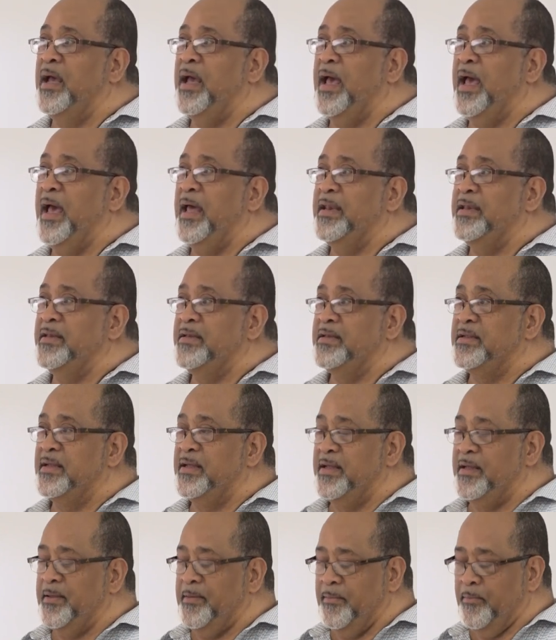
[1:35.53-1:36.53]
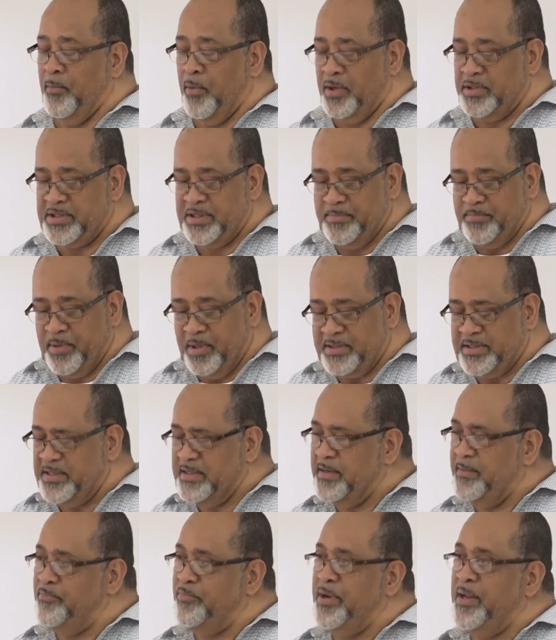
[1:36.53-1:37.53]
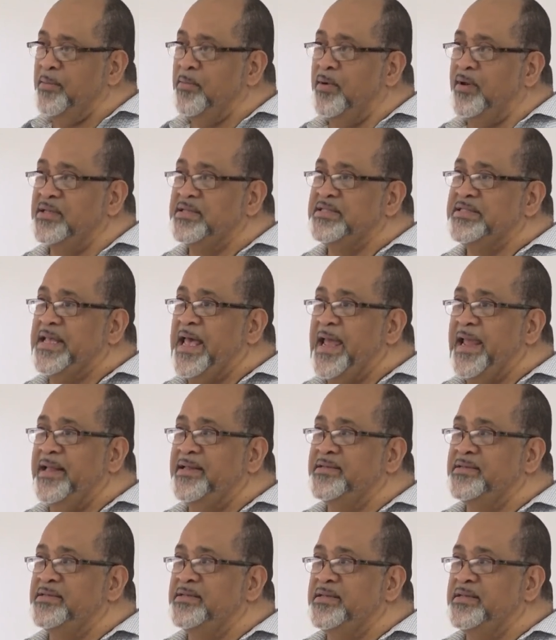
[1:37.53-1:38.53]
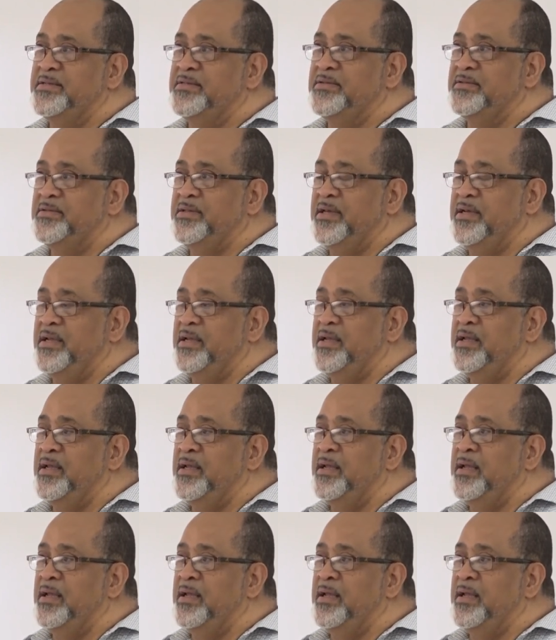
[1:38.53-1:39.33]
And most importantly, bring more science into the